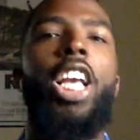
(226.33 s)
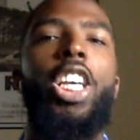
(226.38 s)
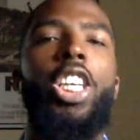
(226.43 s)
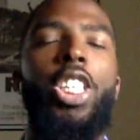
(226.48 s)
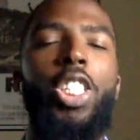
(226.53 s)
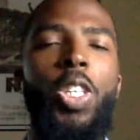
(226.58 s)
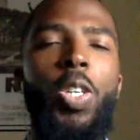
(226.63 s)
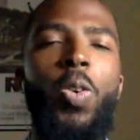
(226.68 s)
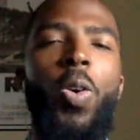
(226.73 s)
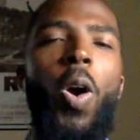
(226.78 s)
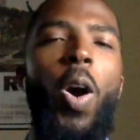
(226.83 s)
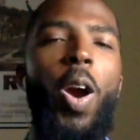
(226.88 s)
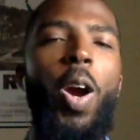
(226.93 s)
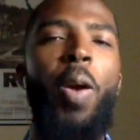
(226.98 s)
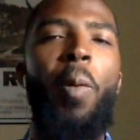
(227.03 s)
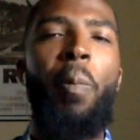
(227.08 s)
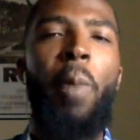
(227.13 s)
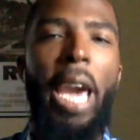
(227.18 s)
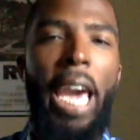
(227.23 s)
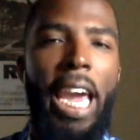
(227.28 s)
You are
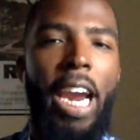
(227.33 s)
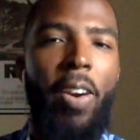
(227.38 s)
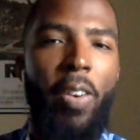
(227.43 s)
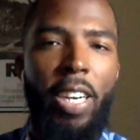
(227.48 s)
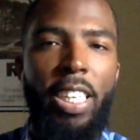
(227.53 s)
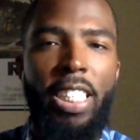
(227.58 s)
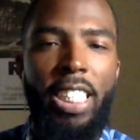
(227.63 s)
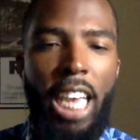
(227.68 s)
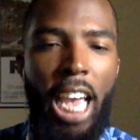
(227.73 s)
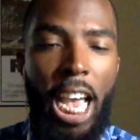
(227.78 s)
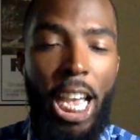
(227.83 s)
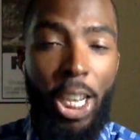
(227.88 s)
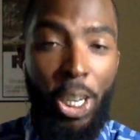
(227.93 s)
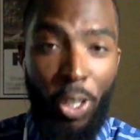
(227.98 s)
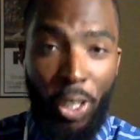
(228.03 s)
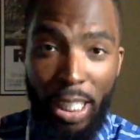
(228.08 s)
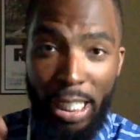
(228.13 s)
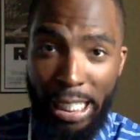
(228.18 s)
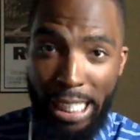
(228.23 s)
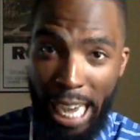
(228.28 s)
a parent, and
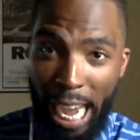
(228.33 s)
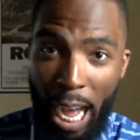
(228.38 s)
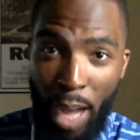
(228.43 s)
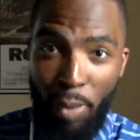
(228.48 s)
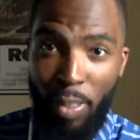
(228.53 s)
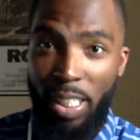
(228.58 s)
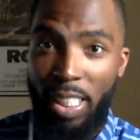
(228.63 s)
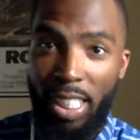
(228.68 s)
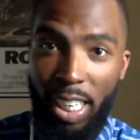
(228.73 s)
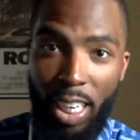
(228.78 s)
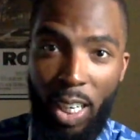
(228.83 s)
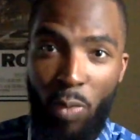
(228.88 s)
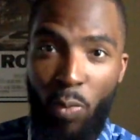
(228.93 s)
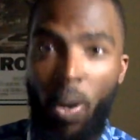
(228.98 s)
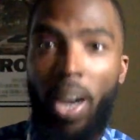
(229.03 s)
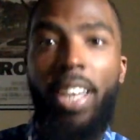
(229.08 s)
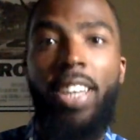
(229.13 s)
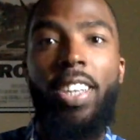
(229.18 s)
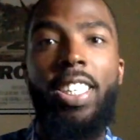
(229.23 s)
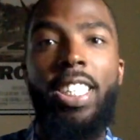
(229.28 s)
you're downstairs
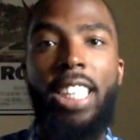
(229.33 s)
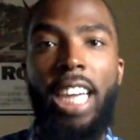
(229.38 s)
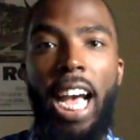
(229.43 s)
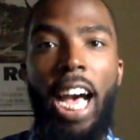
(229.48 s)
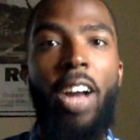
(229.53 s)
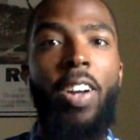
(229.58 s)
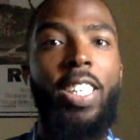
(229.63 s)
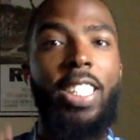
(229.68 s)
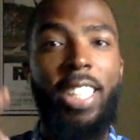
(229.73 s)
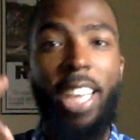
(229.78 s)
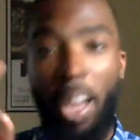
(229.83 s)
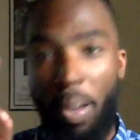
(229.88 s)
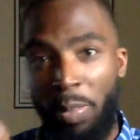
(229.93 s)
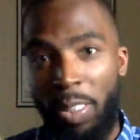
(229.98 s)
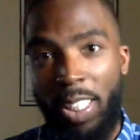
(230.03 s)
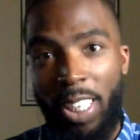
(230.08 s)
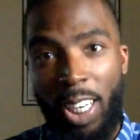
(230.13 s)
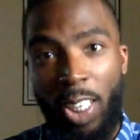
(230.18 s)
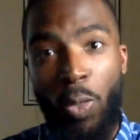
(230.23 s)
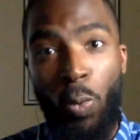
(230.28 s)
while your child is
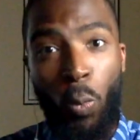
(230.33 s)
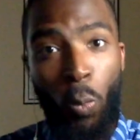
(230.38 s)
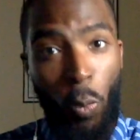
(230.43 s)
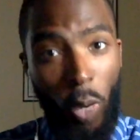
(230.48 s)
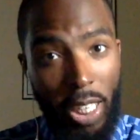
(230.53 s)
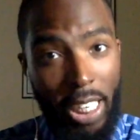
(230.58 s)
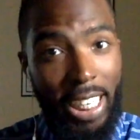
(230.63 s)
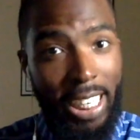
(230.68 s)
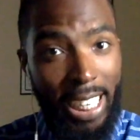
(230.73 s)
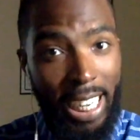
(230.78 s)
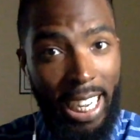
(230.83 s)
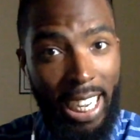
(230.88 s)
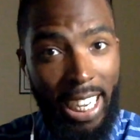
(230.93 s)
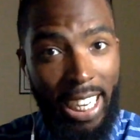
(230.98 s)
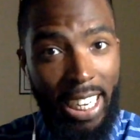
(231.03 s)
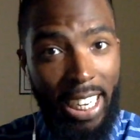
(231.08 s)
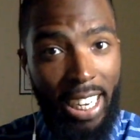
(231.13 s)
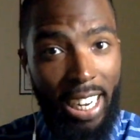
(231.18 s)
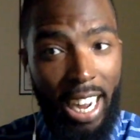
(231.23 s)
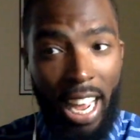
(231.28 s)
upstairs with a
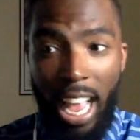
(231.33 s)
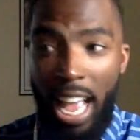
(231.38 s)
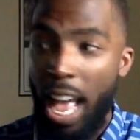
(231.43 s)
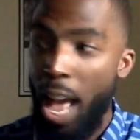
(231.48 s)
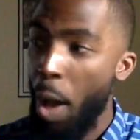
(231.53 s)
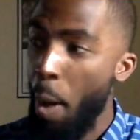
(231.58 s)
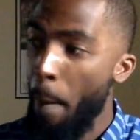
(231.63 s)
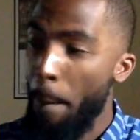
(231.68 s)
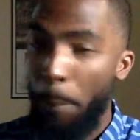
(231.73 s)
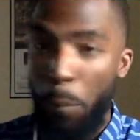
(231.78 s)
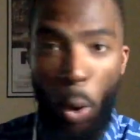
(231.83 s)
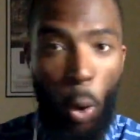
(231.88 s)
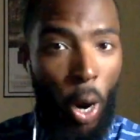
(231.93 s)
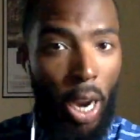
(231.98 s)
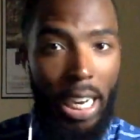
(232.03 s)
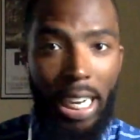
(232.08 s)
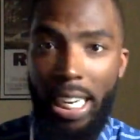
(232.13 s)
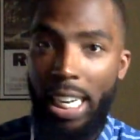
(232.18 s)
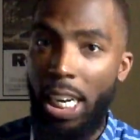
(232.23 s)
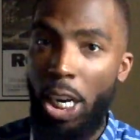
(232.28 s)
gun,
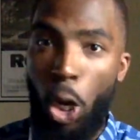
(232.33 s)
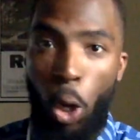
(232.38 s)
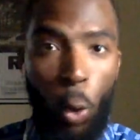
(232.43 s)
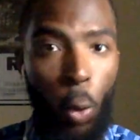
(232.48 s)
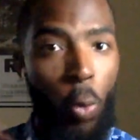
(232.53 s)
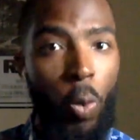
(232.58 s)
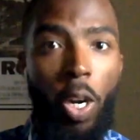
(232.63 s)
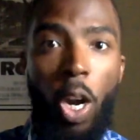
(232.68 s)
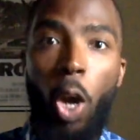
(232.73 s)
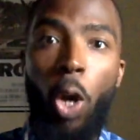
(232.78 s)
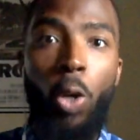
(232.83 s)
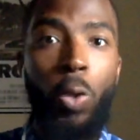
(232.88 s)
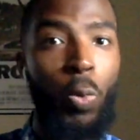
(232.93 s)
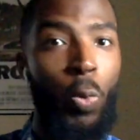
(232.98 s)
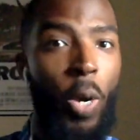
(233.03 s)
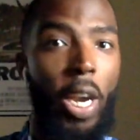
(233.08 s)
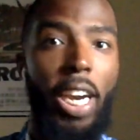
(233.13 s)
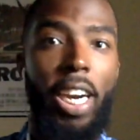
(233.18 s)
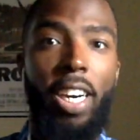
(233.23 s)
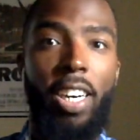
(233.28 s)
pointing it who knows
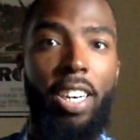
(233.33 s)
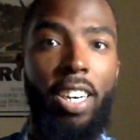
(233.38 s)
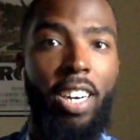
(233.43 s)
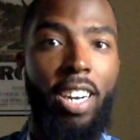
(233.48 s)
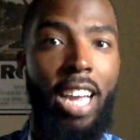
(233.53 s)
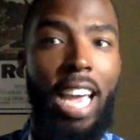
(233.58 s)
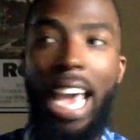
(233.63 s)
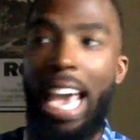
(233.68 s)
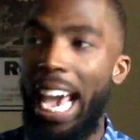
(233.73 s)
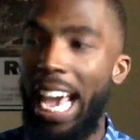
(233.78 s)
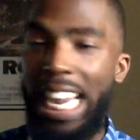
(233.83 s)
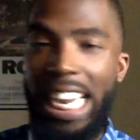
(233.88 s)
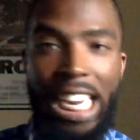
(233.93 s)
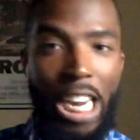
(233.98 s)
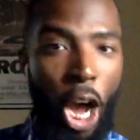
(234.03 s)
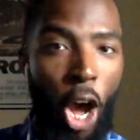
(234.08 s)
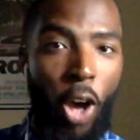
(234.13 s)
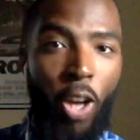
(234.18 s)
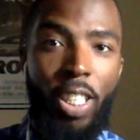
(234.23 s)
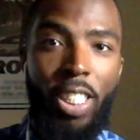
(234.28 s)
where, and then
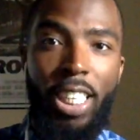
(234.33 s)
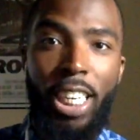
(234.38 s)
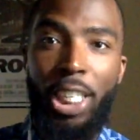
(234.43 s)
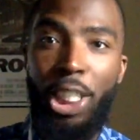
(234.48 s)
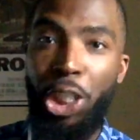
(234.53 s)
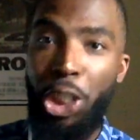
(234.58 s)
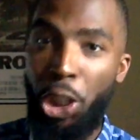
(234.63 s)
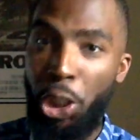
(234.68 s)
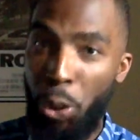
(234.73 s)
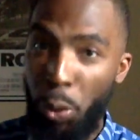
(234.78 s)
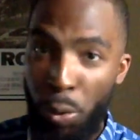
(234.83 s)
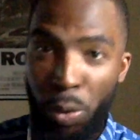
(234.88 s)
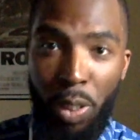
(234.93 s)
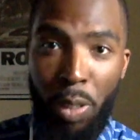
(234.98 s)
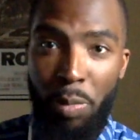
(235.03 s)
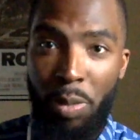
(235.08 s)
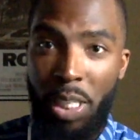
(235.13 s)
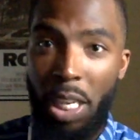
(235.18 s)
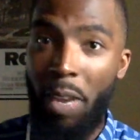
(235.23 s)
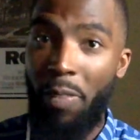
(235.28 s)
all of a sudden shoots
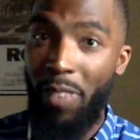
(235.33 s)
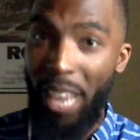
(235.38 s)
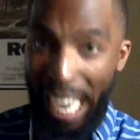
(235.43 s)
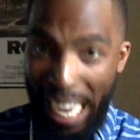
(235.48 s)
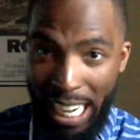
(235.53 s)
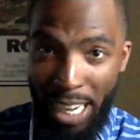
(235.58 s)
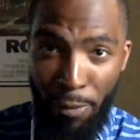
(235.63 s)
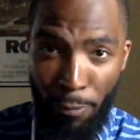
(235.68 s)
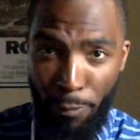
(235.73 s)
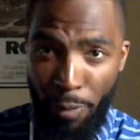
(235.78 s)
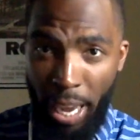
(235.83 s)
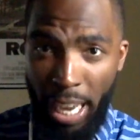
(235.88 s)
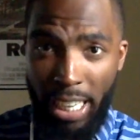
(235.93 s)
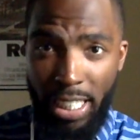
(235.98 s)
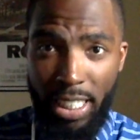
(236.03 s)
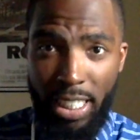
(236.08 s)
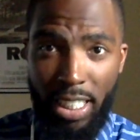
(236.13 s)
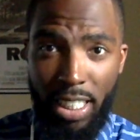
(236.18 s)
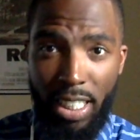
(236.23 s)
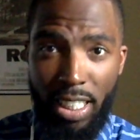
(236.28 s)
themselves in the
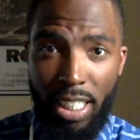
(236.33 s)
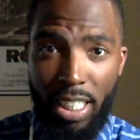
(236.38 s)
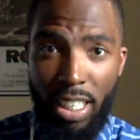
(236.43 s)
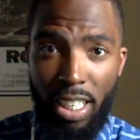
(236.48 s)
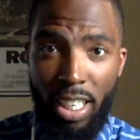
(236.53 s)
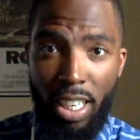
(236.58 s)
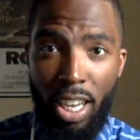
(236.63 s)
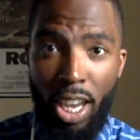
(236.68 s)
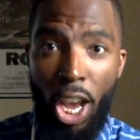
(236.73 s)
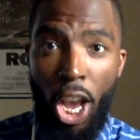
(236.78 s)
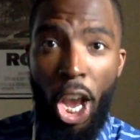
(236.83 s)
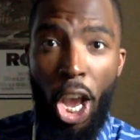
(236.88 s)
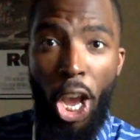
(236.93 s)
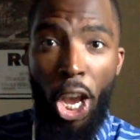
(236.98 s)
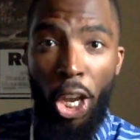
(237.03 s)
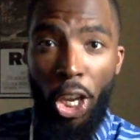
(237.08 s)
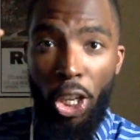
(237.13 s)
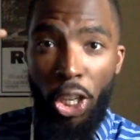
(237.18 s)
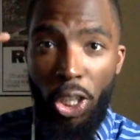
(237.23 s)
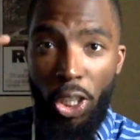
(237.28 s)
face?
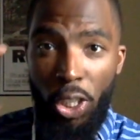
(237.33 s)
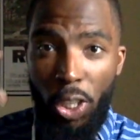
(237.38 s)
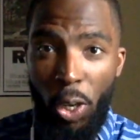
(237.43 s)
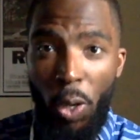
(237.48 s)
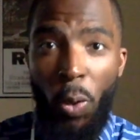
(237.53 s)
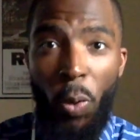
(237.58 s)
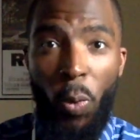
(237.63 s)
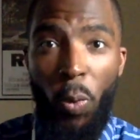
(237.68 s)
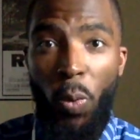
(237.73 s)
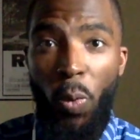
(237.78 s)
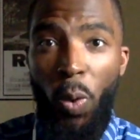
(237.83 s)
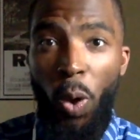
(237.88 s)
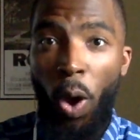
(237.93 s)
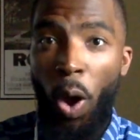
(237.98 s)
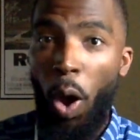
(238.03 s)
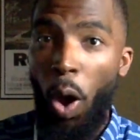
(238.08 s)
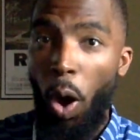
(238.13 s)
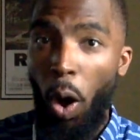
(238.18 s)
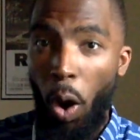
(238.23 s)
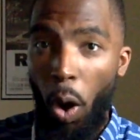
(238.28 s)
You
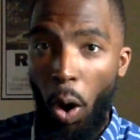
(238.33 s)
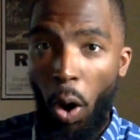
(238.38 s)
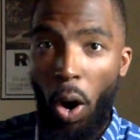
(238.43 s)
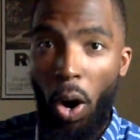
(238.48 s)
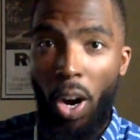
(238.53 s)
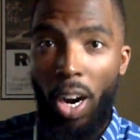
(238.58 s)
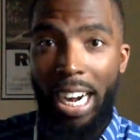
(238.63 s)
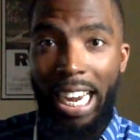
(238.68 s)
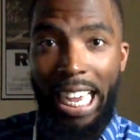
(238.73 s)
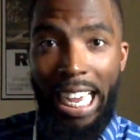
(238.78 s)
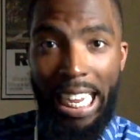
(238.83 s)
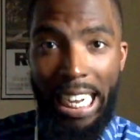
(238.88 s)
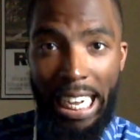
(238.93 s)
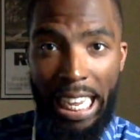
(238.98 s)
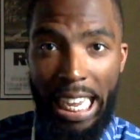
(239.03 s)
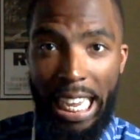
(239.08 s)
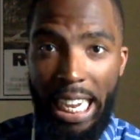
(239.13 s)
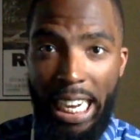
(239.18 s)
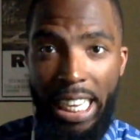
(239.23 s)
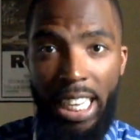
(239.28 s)
are an
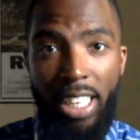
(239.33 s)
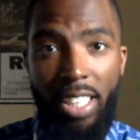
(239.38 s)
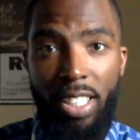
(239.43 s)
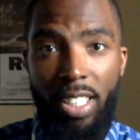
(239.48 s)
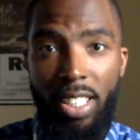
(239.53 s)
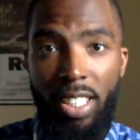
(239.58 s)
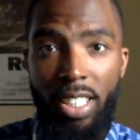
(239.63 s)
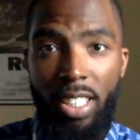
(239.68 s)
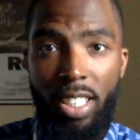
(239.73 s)
idiot.